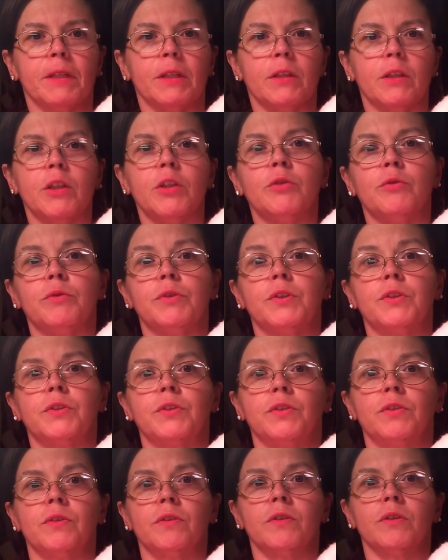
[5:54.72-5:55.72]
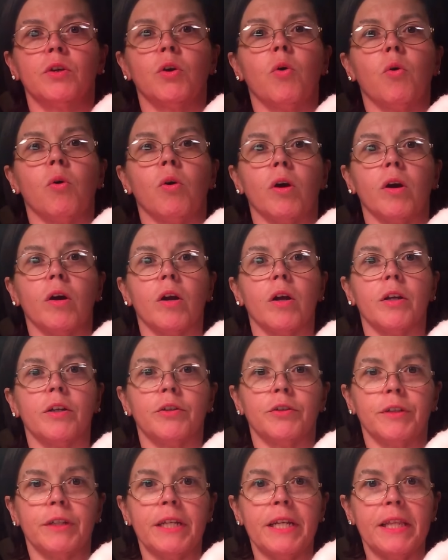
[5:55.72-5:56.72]
loose core
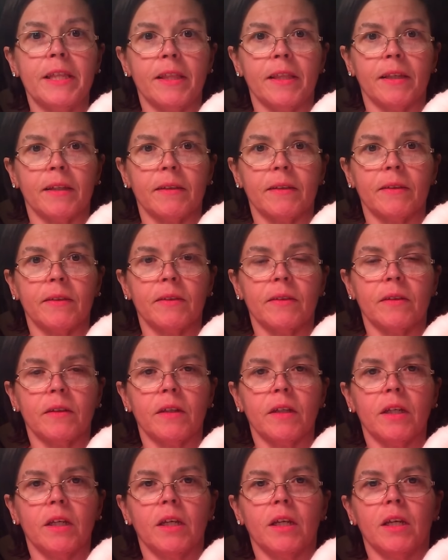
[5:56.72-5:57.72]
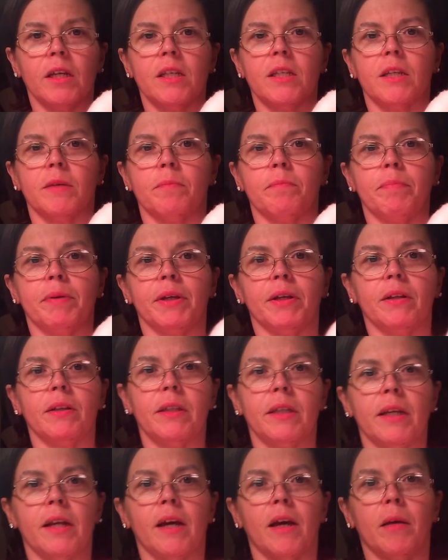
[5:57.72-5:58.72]
underneath this to build
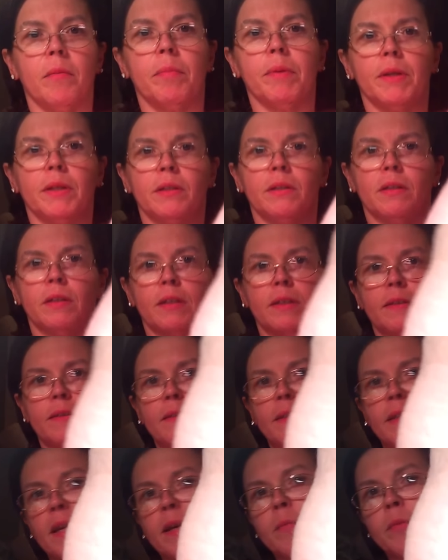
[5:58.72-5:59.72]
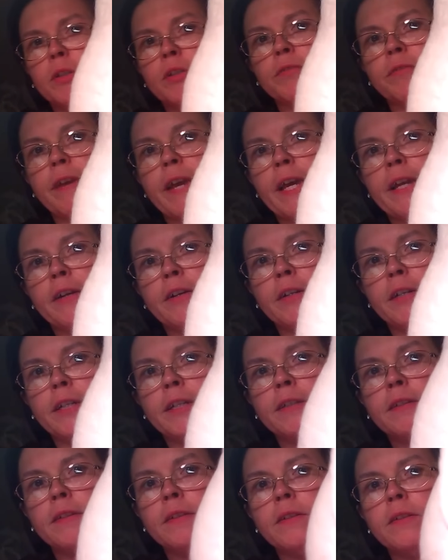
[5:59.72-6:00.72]
it up. Let's see how much fatter it
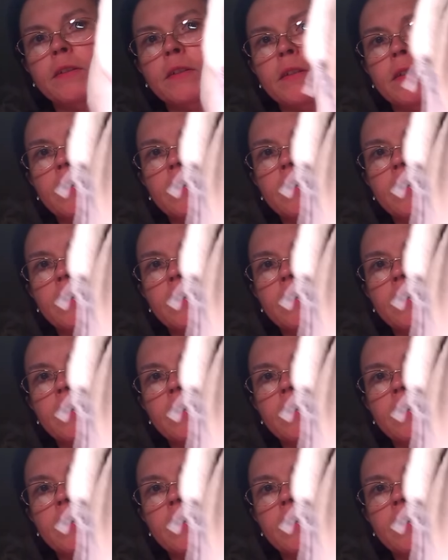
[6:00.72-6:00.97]
is.